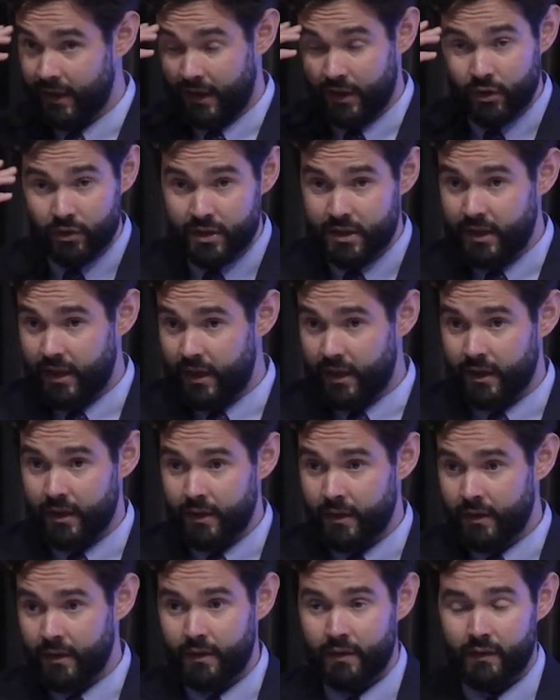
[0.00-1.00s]
And you'll
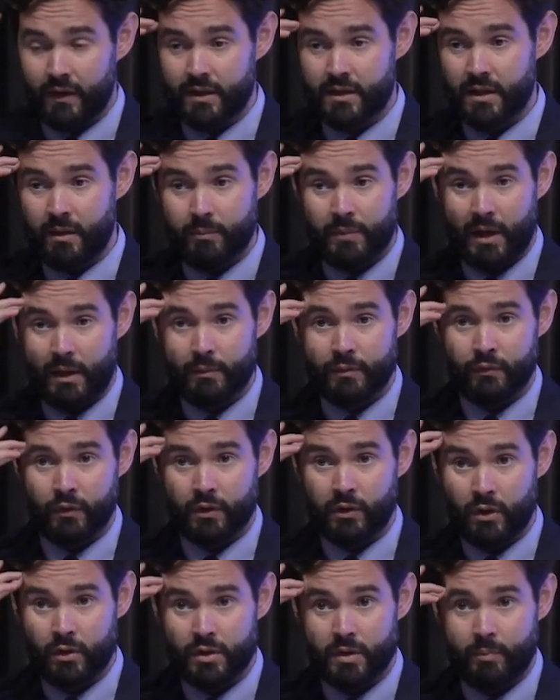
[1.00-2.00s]
see that sometimes for
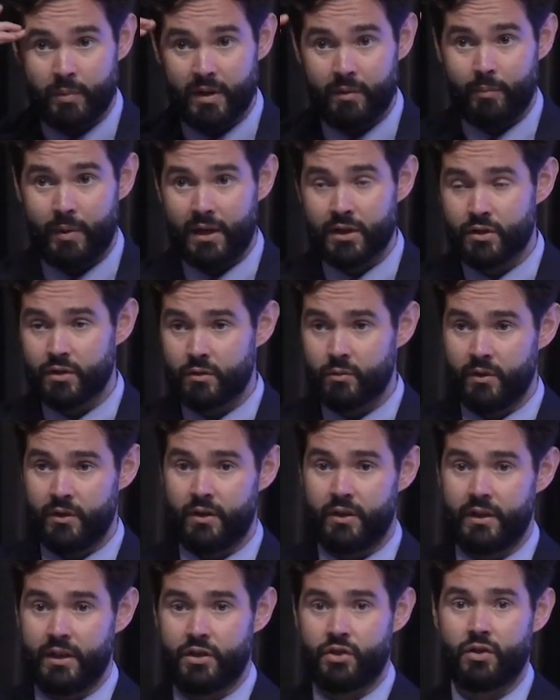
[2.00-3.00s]
clozapine patients, when
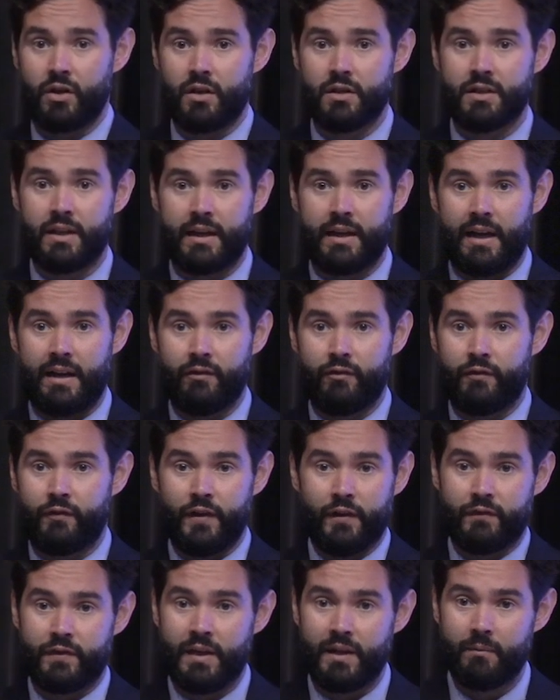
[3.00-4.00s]
they're discharged, they gain
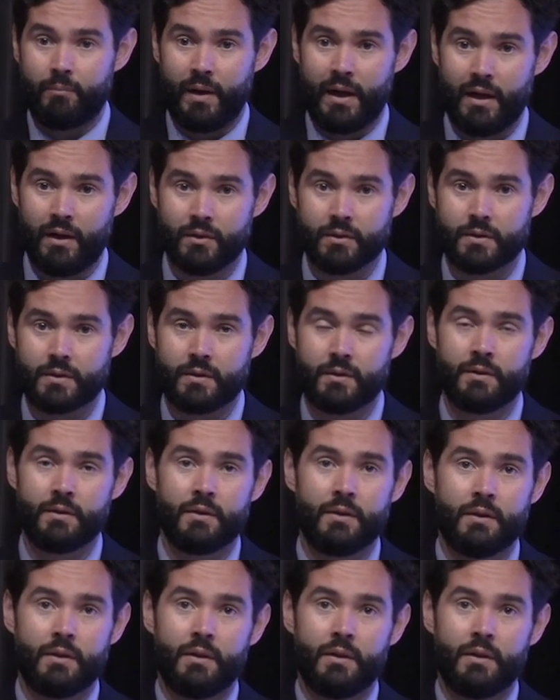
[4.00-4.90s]
15 pounds.